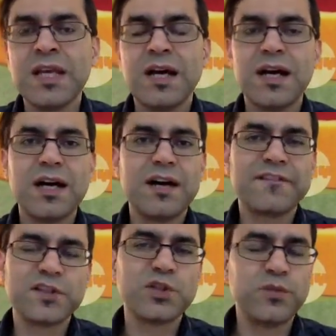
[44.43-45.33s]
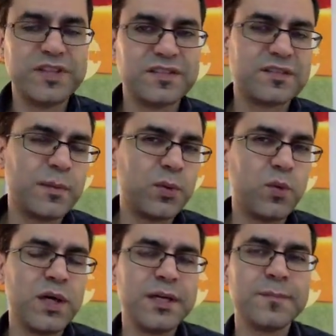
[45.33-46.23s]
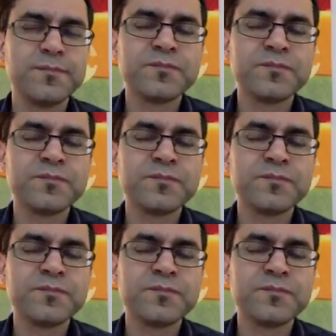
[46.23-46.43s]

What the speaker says: for two reasons. Number one,